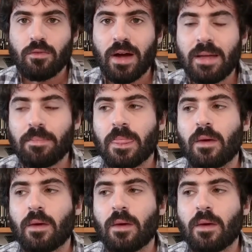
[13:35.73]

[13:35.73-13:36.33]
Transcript: Right?